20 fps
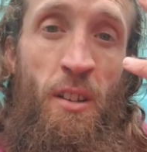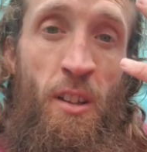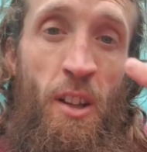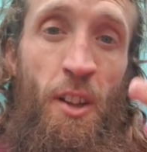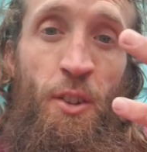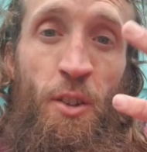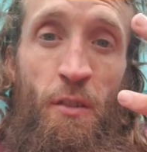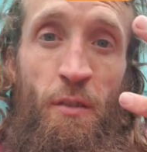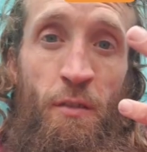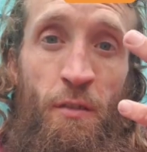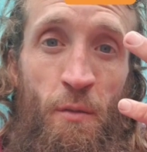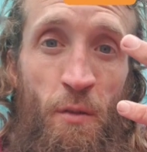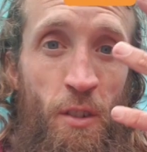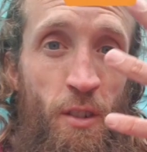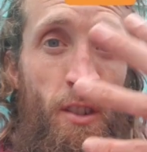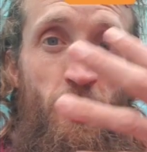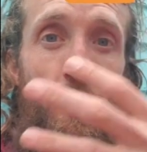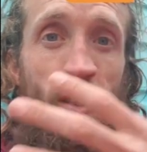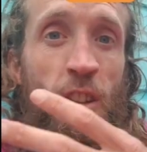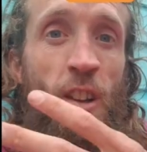but also
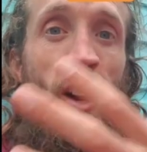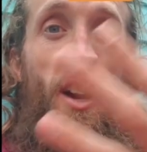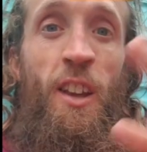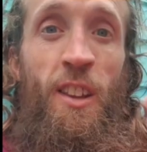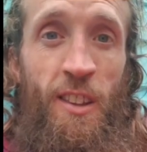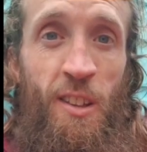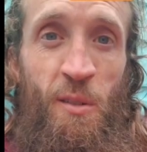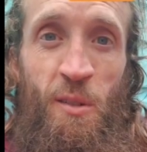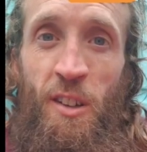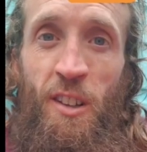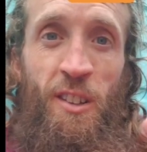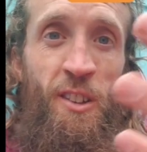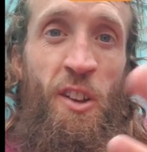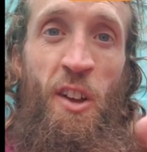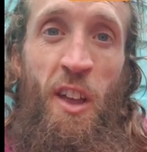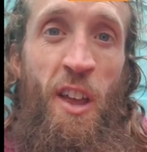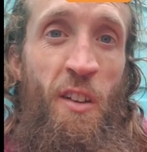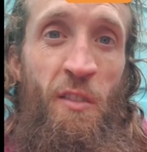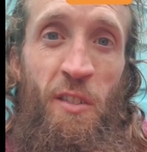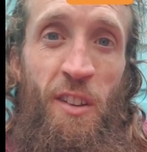uh, light,
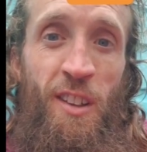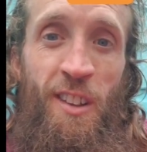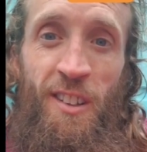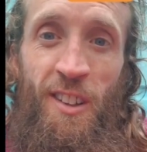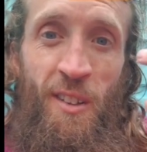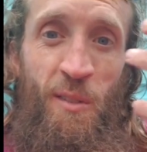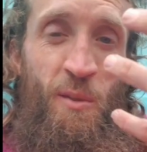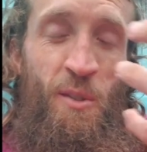like not heavy,